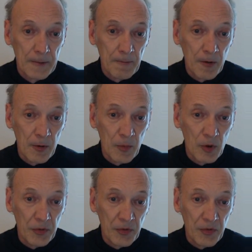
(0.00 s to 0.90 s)
also
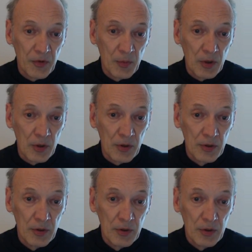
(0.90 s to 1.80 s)
similar
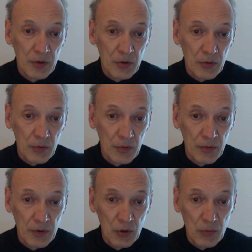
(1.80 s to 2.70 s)
to the
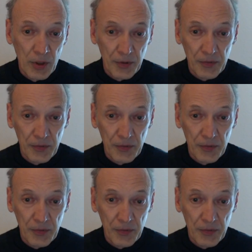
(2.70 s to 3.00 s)
US.